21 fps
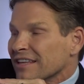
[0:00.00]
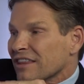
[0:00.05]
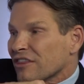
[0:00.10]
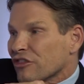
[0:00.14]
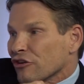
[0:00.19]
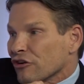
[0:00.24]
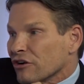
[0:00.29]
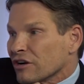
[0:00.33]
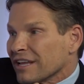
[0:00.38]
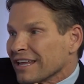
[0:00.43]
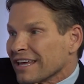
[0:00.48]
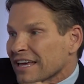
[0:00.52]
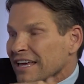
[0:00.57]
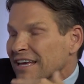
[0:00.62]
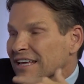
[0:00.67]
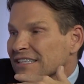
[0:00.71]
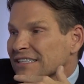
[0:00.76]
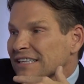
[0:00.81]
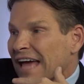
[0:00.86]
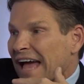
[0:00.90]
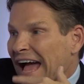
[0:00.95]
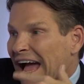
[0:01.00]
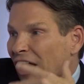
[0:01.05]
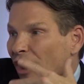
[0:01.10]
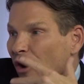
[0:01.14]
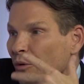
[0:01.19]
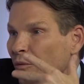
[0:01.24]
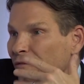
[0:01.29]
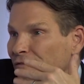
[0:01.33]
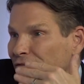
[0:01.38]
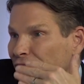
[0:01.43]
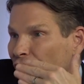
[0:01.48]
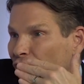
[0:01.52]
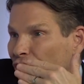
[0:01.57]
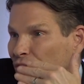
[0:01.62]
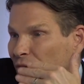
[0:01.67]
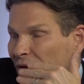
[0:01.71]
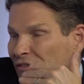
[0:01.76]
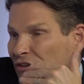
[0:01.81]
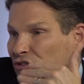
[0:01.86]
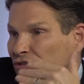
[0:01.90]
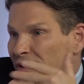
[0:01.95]
Thirdly is how far do
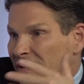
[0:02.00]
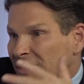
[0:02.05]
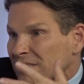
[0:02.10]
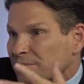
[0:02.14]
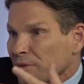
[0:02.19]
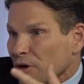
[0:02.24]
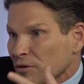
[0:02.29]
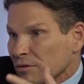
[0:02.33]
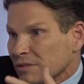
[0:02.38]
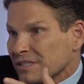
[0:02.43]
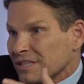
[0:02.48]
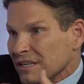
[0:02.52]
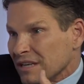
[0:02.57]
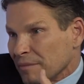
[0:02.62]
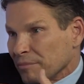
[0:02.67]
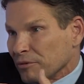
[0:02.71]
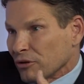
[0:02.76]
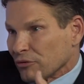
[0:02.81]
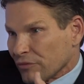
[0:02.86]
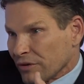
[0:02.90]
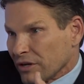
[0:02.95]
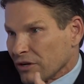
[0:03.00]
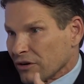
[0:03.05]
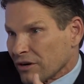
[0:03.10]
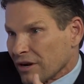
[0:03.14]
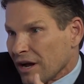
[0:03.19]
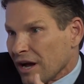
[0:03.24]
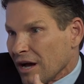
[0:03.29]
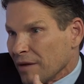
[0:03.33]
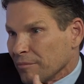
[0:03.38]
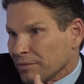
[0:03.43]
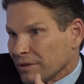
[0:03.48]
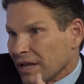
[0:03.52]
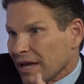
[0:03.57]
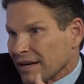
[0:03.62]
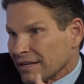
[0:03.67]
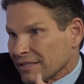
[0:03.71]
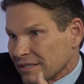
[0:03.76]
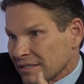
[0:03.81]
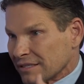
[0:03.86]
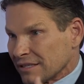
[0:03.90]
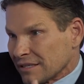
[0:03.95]
I have to transpose the nipple-areolar
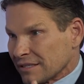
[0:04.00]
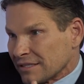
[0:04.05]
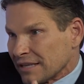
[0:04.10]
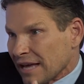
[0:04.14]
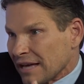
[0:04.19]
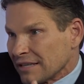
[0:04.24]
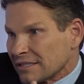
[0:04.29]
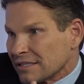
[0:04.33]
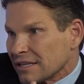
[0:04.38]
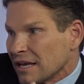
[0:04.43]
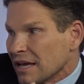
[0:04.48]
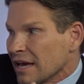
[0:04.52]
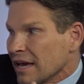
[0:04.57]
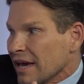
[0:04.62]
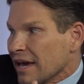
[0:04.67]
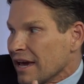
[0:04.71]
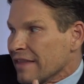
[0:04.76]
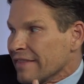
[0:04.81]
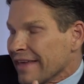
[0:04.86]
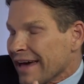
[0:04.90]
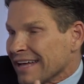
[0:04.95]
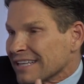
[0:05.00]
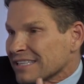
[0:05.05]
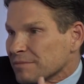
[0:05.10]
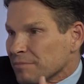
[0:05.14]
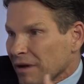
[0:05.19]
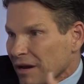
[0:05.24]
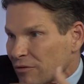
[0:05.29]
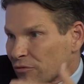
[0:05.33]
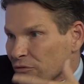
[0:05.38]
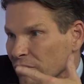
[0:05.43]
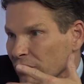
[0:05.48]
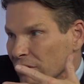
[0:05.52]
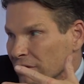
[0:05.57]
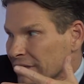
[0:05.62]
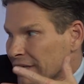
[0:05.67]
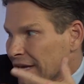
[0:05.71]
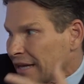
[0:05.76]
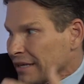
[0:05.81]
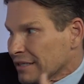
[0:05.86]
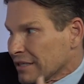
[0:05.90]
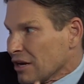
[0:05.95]
complex in success? And that's my real
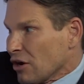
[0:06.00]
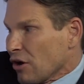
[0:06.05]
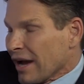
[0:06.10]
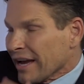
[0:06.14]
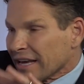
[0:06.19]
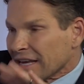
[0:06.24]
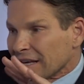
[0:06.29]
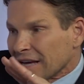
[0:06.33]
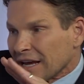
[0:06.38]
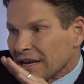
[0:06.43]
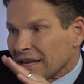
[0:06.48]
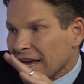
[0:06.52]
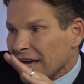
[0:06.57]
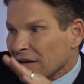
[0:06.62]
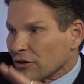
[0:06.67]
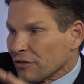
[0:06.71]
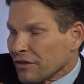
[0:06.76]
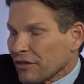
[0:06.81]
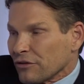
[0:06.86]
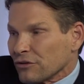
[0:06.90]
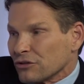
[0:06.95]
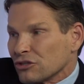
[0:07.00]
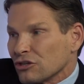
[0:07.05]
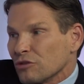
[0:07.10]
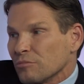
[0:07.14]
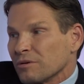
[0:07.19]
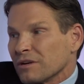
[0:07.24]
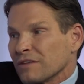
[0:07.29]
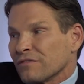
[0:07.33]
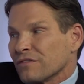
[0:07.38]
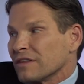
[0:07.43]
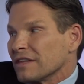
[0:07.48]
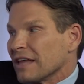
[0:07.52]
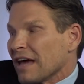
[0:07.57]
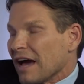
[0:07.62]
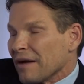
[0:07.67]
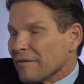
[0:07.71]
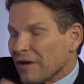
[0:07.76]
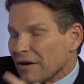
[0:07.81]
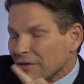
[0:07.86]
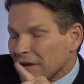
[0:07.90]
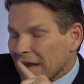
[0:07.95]
get-go. I can kind of handle the other two, but if
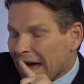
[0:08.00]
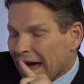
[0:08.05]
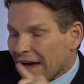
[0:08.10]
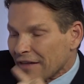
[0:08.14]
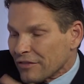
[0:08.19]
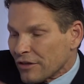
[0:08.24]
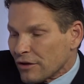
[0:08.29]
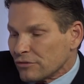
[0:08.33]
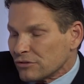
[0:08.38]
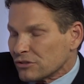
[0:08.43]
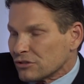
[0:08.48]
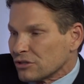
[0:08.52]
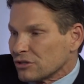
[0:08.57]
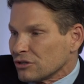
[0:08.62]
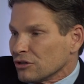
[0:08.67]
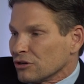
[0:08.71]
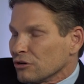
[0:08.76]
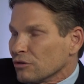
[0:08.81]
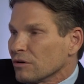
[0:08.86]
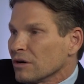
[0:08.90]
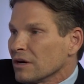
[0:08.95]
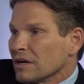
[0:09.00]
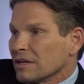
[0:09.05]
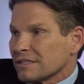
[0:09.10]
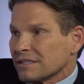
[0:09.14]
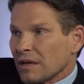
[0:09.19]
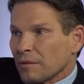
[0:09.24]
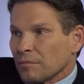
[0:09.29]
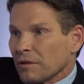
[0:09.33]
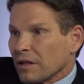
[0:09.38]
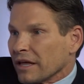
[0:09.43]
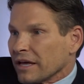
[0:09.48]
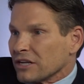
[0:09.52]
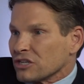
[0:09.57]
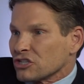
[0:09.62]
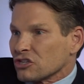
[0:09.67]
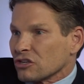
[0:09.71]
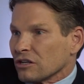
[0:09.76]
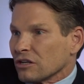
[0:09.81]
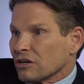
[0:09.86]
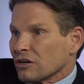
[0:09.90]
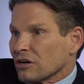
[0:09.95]
I'm going to add those two,
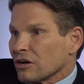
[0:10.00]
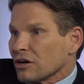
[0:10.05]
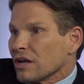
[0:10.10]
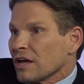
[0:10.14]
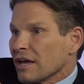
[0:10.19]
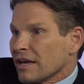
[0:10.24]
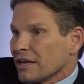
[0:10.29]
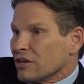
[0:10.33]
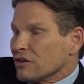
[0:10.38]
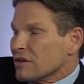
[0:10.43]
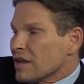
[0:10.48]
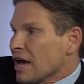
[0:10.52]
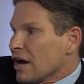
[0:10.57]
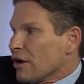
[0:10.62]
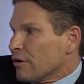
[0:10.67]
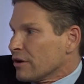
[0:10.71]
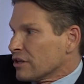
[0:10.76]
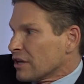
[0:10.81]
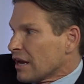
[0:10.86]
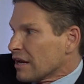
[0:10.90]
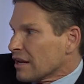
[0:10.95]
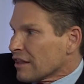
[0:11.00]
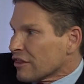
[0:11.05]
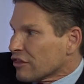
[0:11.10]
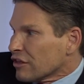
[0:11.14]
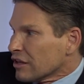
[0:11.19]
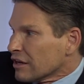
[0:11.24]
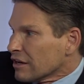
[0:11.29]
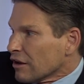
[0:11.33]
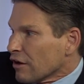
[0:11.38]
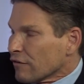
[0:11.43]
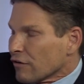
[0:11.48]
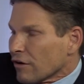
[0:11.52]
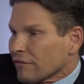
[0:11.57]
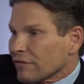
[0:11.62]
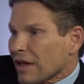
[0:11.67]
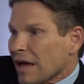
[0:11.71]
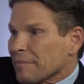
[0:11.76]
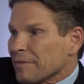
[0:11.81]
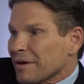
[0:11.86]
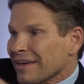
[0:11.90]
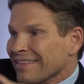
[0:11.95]
subglandular, and you got a thin overall
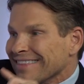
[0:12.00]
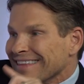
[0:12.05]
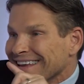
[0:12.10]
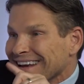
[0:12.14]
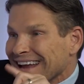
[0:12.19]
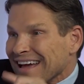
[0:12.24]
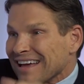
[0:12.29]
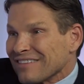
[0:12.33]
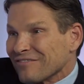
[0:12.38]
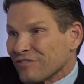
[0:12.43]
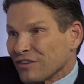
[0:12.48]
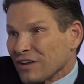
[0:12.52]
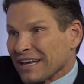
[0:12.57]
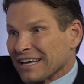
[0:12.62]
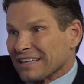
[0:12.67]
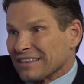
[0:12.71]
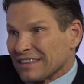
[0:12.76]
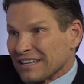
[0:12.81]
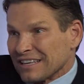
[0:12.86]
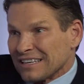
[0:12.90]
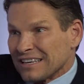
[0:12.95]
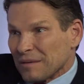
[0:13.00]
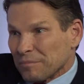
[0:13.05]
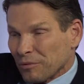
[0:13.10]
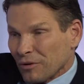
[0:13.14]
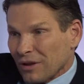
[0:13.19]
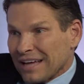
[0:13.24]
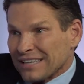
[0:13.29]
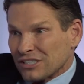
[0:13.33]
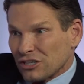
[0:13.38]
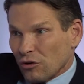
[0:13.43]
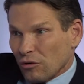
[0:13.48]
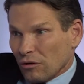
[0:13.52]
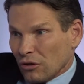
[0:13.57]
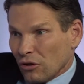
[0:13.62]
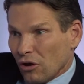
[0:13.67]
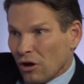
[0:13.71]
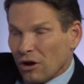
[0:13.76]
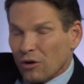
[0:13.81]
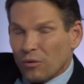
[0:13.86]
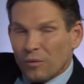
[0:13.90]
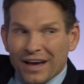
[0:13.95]
flap, and then I feel like the nipple has to go a
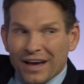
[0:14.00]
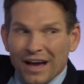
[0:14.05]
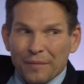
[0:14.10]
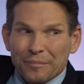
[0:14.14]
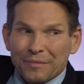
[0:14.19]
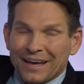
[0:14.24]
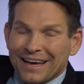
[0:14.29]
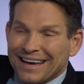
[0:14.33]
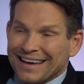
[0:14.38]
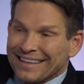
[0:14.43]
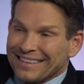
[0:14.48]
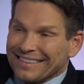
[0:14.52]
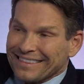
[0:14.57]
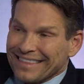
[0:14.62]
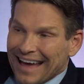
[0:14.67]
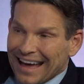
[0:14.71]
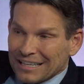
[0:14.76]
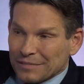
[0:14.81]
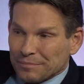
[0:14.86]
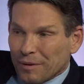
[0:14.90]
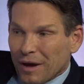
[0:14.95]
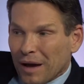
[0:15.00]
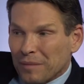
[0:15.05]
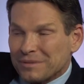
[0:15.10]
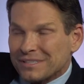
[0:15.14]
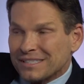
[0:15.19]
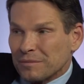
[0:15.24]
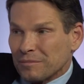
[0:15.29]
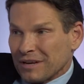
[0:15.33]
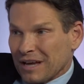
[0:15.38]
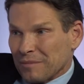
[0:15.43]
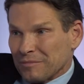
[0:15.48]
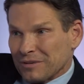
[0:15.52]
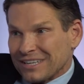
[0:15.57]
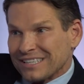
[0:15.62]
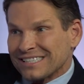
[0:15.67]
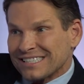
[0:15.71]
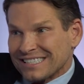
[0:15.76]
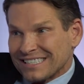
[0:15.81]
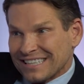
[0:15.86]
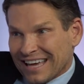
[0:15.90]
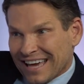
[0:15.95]
long up, that's probably somebody I'm going to
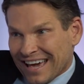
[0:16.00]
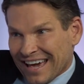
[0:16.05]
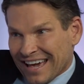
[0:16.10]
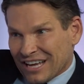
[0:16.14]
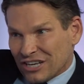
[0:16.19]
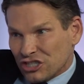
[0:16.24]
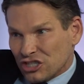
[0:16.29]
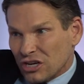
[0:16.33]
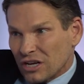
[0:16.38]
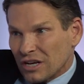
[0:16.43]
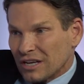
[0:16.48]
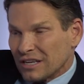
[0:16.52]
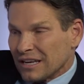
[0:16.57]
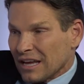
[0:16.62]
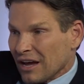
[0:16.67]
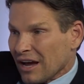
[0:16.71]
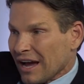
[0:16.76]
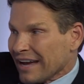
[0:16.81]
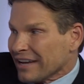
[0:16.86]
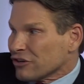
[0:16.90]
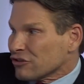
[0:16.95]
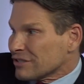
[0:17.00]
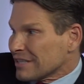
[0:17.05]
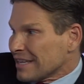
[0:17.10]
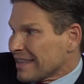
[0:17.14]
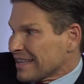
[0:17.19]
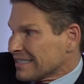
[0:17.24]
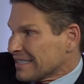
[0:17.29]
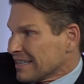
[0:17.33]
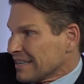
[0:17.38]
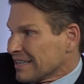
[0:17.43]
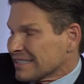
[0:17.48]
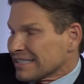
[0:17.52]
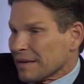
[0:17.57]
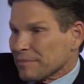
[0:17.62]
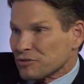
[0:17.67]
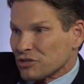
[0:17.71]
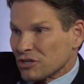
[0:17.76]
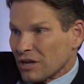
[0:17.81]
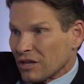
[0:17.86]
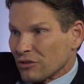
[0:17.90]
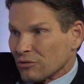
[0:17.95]
stage. Now, I understand that's the
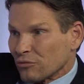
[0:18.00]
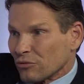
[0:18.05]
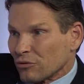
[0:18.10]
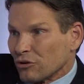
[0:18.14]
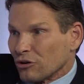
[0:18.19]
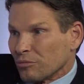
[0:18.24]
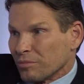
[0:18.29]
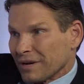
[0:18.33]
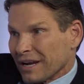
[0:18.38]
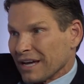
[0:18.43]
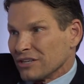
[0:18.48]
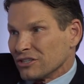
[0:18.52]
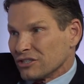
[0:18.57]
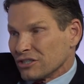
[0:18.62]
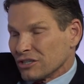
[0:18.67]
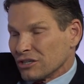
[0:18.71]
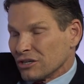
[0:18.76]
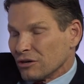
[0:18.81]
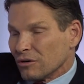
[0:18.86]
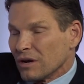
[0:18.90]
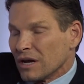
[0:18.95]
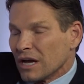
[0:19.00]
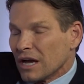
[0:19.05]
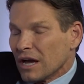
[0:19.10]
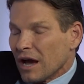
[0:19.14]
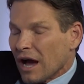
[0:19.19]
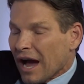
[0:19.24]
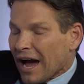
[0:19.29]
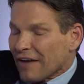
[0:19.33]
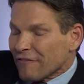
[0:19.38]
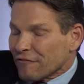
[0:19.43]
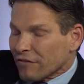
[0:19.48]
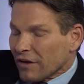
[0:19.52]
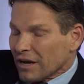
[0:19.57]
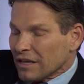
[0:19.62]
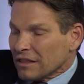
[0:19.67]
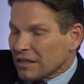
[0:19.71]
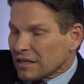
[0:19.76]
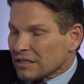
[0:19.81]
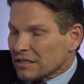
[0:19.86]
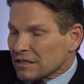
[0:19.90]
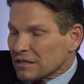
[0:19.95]
exception, not the rule, but I do. I
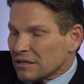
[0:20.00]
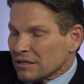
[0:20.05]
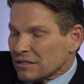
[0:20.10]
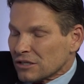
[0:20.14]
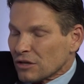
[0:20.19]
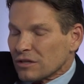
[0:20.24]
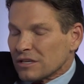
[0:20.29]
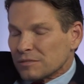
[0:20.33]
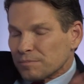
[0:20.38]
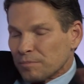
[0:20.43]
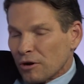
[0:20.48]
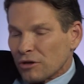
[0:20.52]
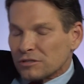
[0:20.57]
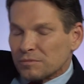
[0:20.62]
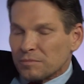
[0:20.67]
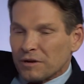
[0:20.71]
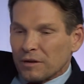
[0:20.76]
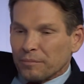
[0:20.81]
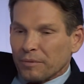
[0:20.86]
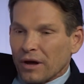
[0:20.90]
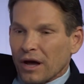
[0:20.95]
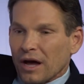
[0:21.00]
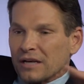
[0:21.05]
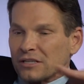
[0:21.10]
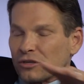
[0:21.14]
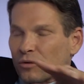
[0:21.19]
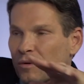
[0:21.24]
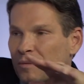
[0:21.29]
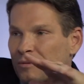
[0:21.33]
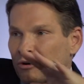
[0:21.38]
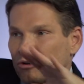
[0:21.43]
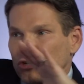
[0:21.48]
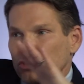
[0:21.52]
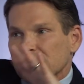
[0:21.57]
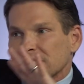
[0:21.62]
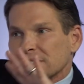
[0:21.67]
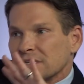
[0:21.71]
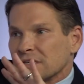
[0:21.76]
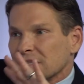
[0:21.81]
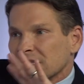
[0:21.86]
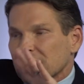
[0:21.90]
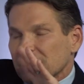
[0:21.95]
find that, so these postmenopausal women
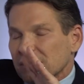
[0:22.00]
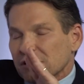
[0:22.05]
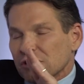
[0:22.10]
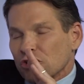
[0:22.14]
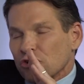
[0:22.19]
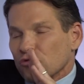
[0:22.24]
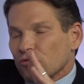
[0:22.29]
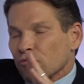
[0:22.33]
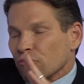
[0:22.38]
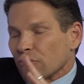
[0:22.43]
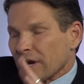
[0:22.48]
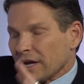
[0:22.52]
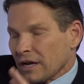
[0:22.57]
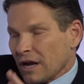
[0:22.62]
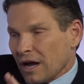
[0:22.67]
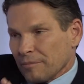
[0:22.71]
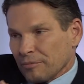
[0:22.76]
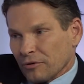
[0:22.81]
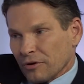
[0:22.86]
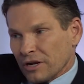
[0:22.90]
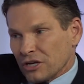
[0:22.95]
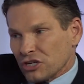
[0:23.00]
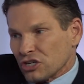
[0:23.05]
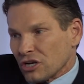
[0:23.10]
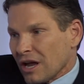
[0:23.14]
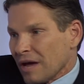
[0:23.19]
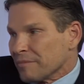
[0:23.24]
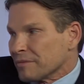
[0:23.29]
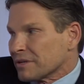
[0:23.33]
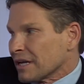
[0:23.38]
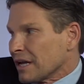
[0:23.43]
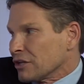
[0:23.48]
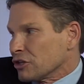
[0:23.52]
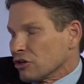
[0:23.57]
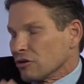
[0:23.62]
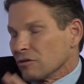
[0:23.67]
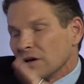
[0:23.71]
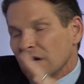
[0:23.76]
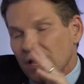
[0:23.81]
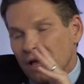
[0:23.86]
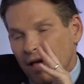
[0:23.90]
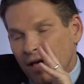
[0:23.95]
this is a great operation. I'm telling
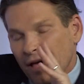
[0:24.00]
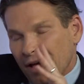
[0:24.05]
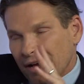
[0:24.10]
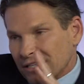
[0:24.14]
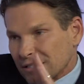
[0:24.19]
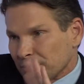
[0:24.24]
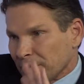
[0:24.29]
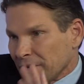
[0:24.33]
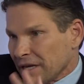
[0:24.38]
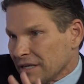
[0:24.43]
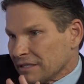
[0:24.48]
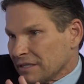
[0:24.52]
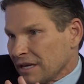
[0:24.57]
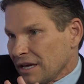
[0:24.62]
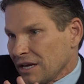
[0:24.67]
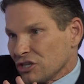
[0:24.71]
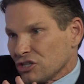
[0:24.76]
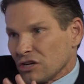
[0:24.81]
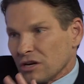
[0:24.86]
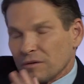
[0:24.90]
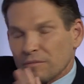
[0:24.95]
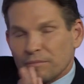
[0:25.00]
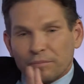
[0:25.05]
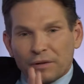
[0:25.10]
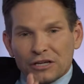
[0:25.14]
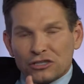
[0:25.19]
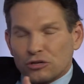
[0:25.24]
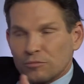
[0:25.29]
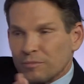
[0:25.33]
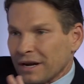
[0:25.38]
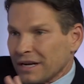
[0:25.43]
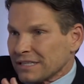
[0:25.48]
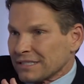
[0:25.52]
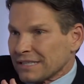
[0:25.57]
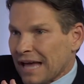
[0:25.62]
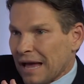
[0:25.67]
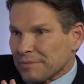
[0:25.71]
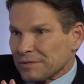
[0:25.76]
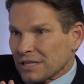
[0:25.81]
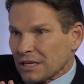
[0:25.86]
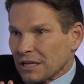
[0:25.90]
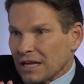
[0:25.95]
you, explantation plus or minus
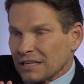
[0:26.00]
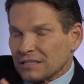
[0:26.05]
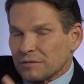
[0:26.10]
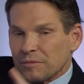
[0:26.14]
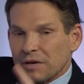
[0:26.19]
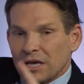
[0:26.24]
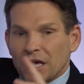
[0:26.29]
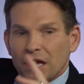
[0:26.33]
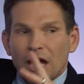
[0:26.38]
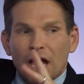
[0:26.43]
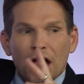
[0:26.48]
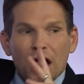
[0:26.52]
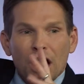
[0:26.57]
capsulectomy,